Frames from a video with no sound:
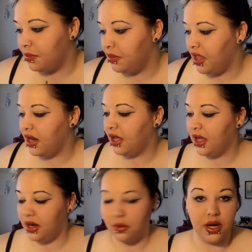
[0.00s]
And then I
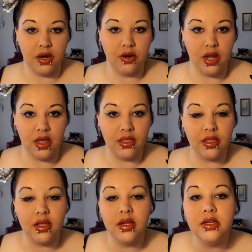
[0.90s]
kind of went underneath.
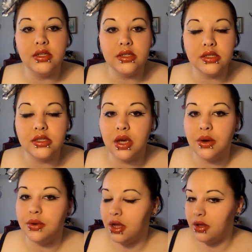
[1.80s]
So
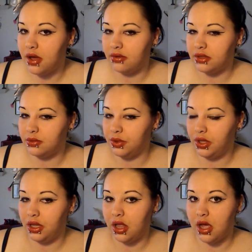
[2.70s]
now you have some
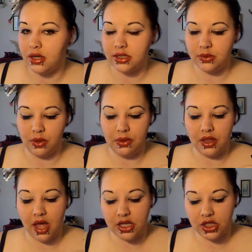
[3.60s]
really long, sweepy
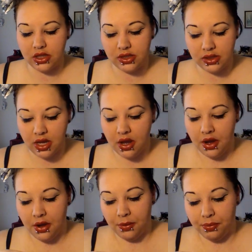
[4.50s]
lashes.
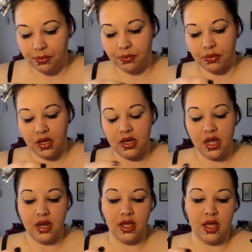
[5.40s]
And
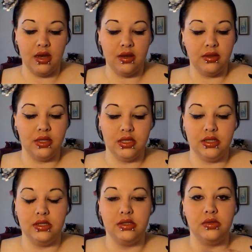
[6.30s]
yet again,
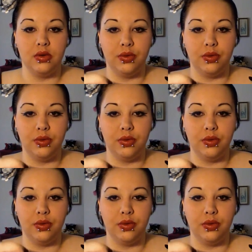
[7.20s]
this is